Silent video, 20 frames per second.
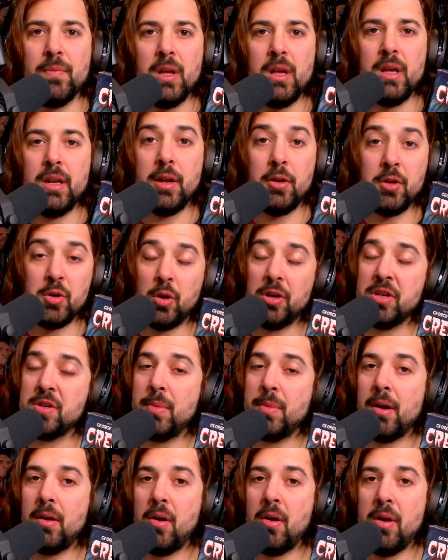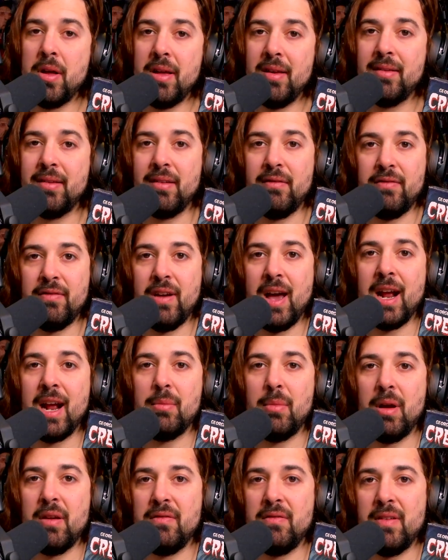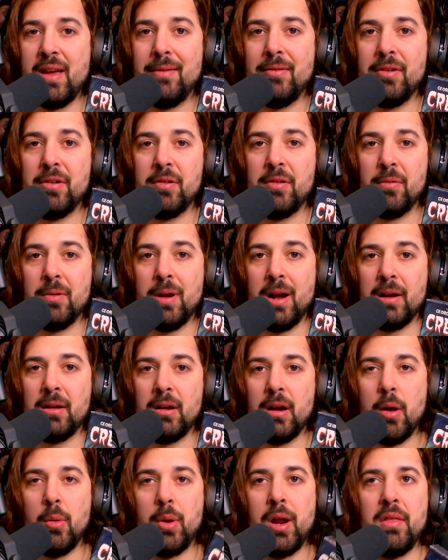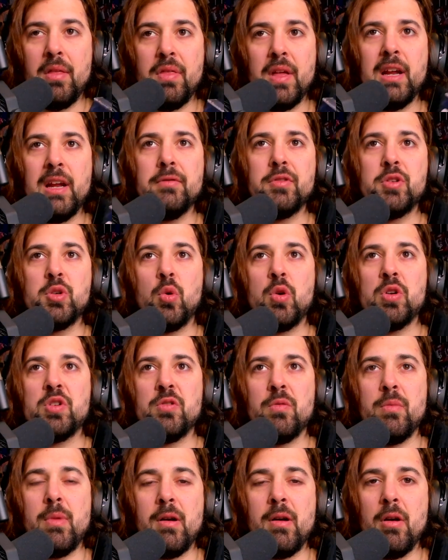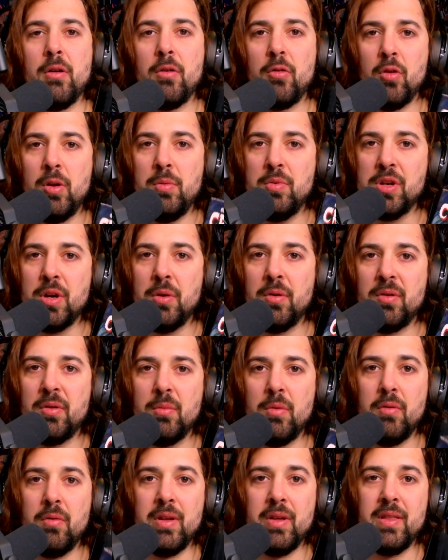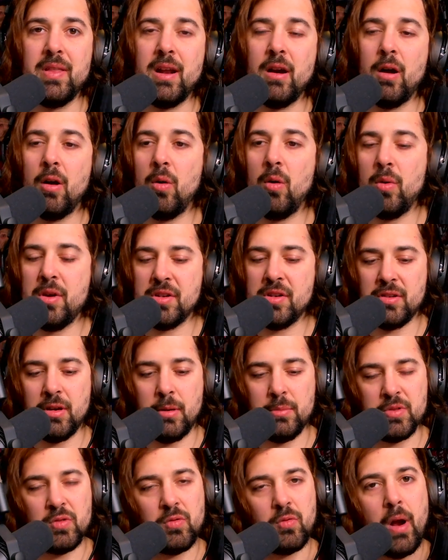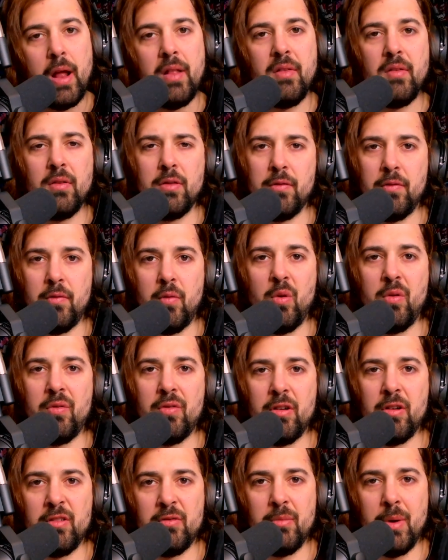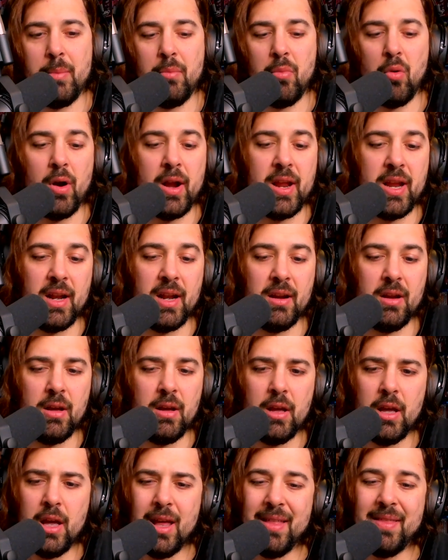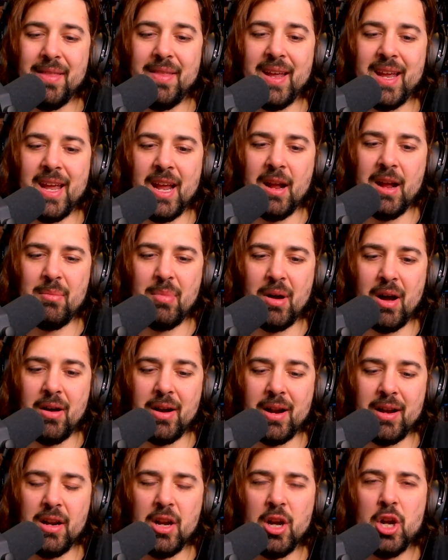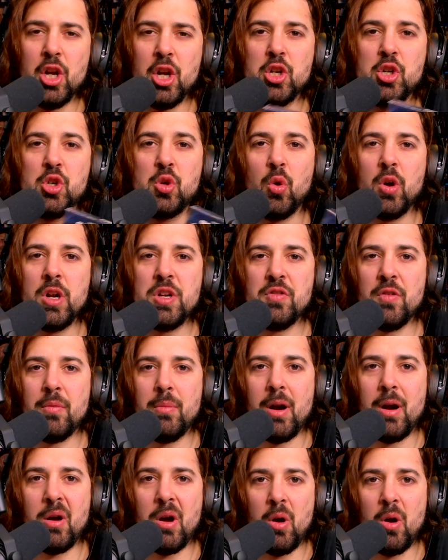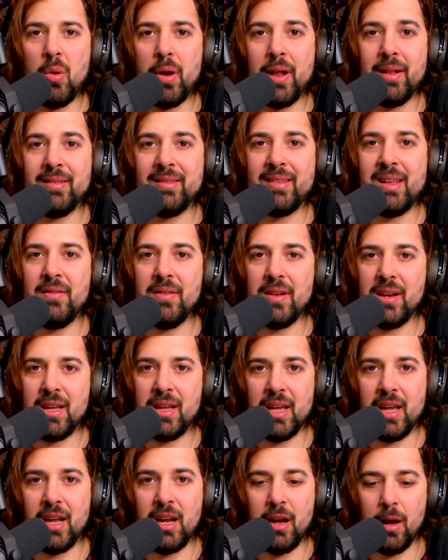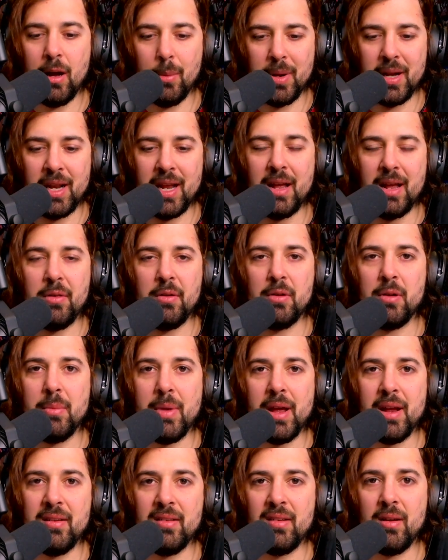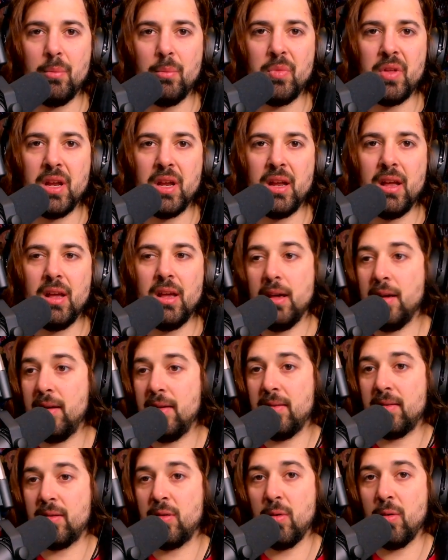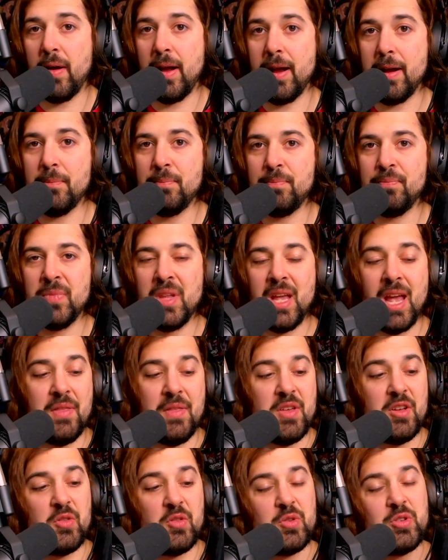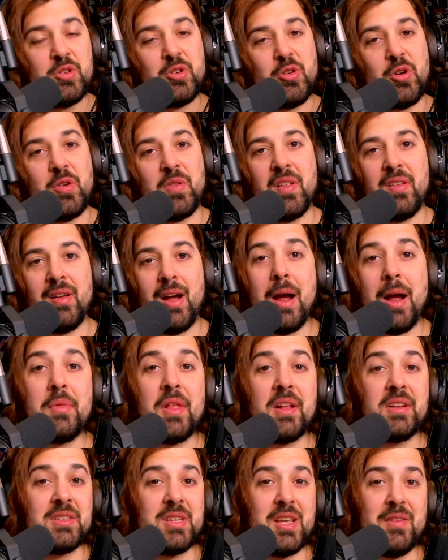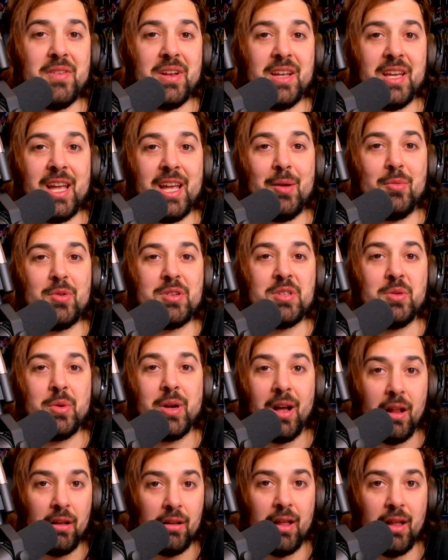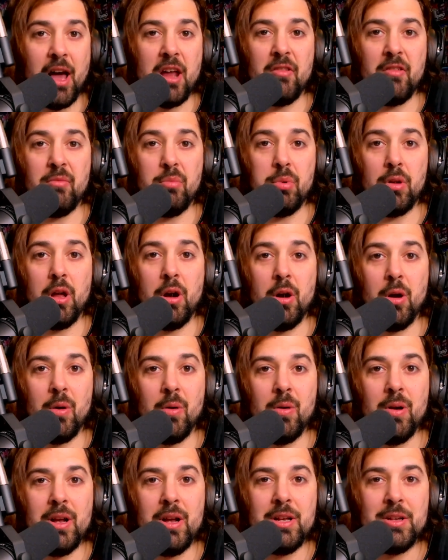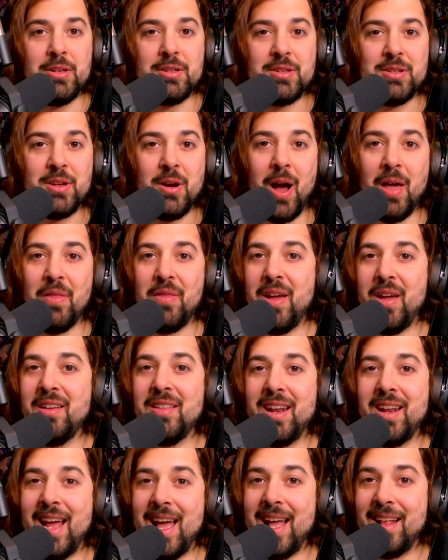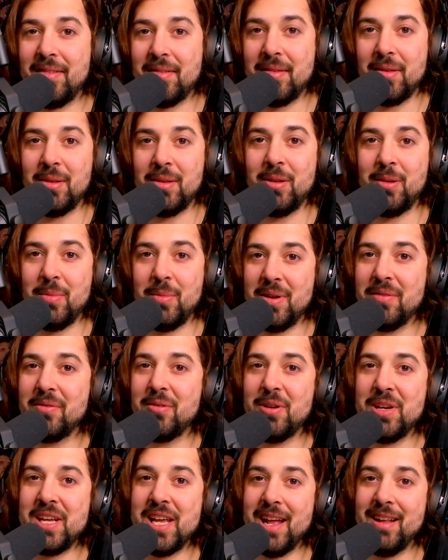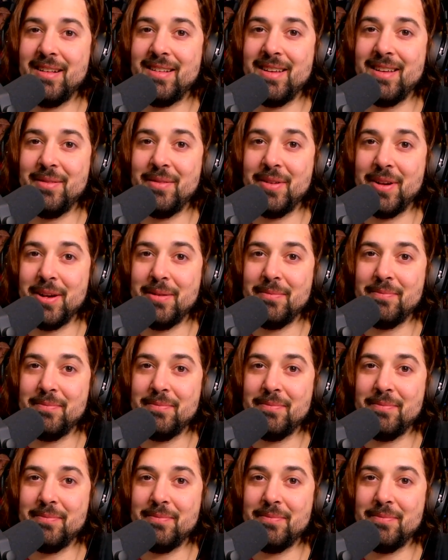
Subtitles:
Now, George Romero is in fact my favorite director. And when I think of George Romero, Creepshow is a movie that always comes right to the forefront of my brain. Thinking about it, George Romero and Stephen King coming together to make something is great. And this was during the time that Stephen King was doing a lot of blow. So I think that adds to a little bit of creativity.